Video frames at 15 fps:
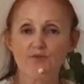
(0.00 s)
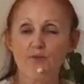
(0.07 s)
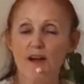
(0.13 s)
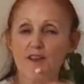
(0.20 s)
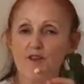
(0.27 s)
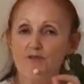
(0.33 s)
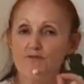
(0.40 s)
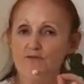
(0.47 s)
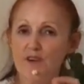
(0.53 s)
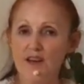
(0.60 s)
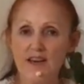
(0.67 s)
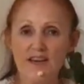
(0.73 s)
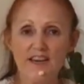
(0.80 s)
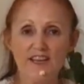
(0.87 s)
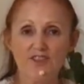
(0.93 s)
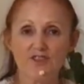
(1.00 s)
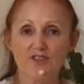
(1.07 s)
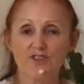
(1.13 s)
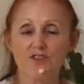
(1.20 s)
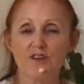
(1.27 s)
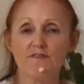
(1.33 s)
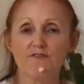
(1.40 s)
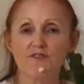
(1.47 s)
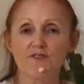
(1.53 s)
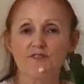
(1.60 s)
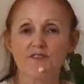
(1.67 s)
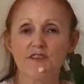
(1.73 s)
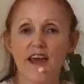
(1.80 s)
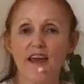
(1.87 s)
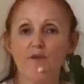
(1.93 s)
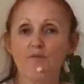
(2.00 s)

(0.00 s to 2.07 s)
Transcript: when you really need to shift your state,